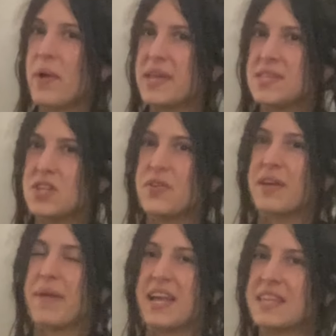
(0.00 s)
always
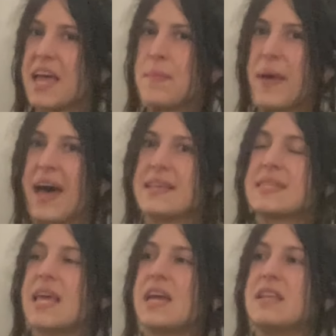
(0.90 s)
doing my clay
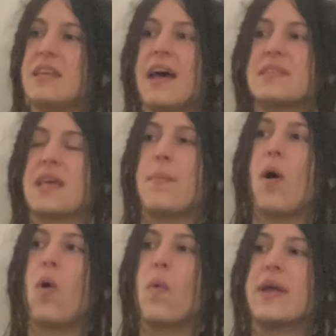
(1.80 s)
masks, and yes,
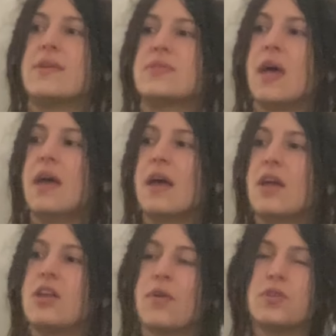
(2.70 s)
I'm always,
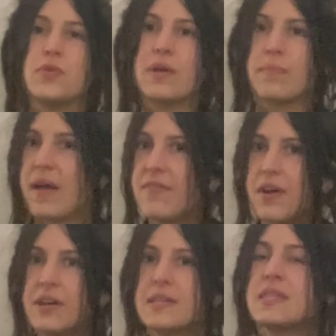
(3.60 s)
you know, doing my
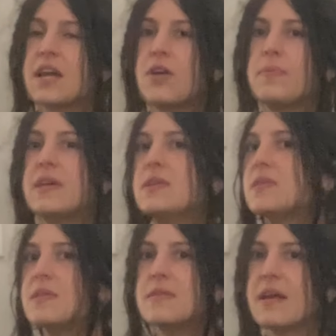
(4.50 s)
various
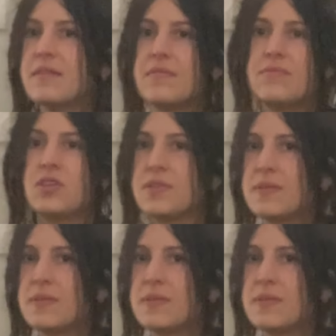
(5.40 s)
therapies and